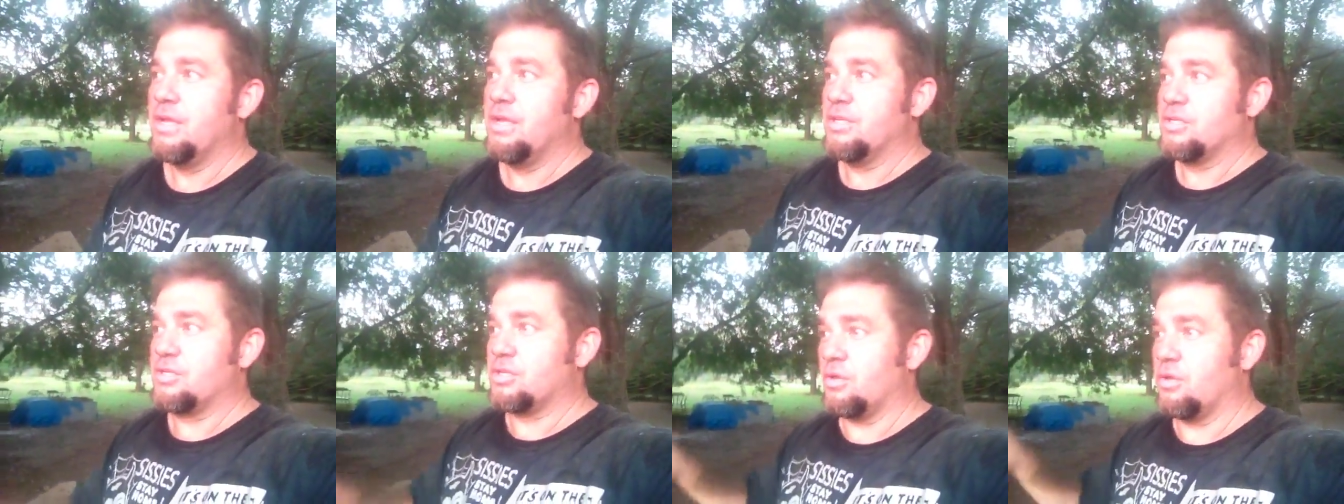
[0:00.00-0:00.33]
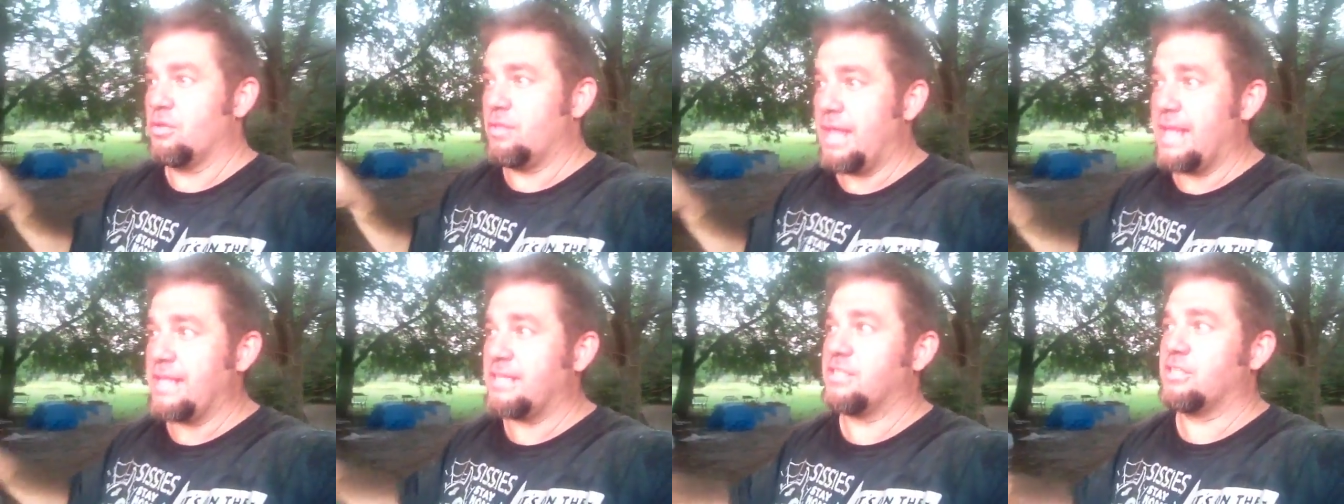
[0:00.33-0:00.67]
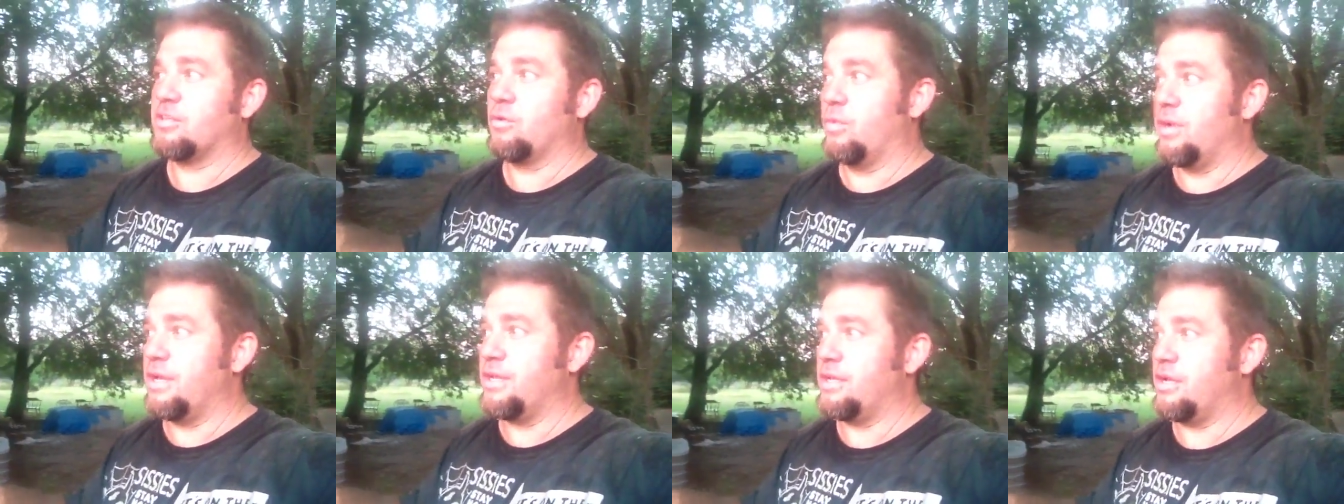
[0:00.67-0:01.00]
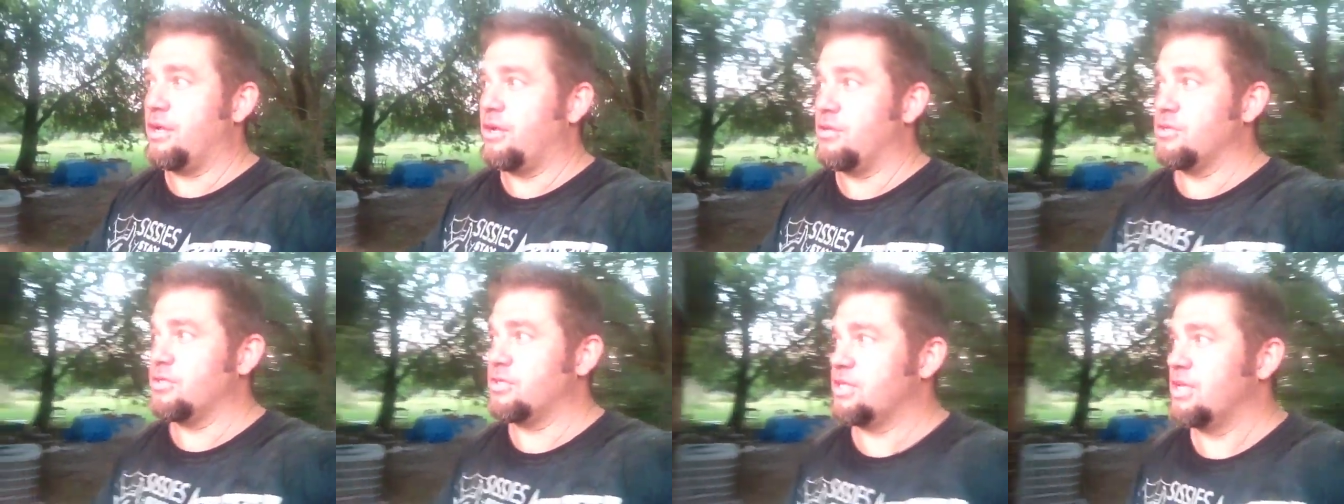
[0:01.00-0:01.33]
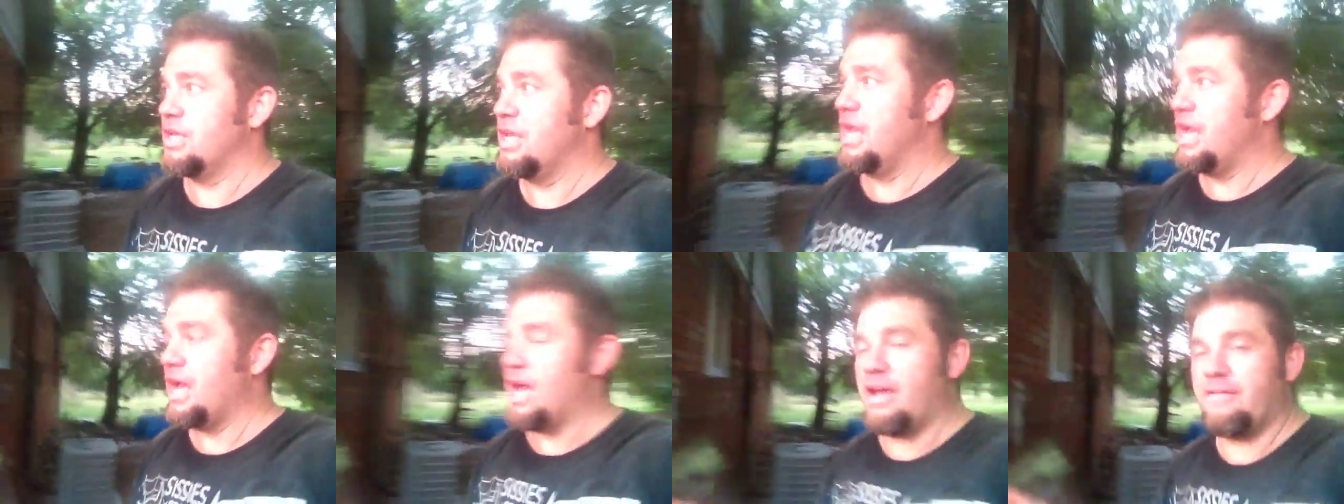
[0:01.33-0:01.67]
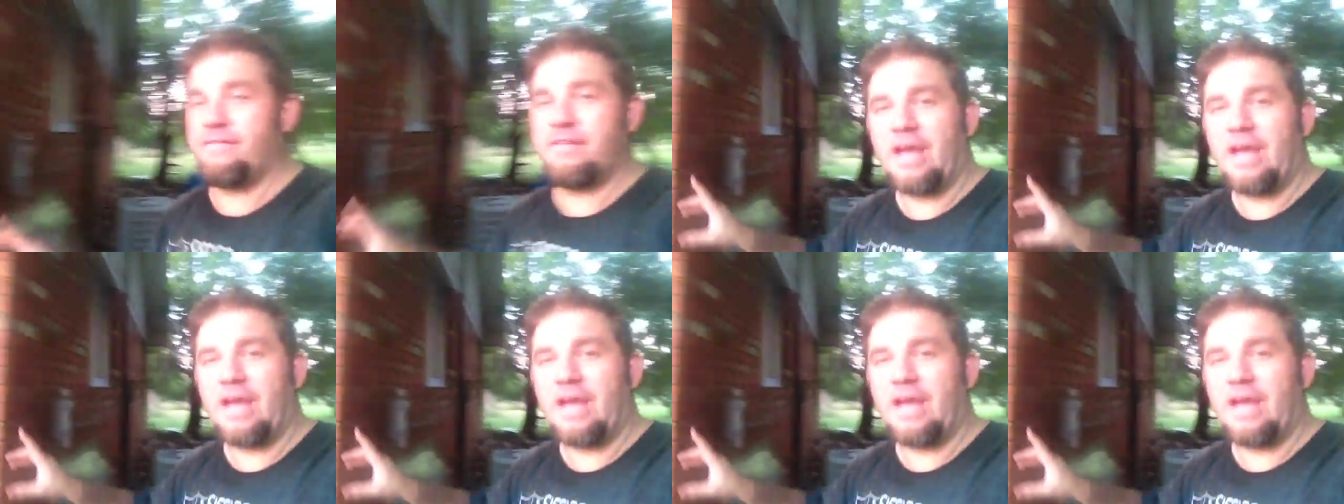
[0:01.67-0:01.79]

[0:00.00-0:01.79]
So that's the windows. I've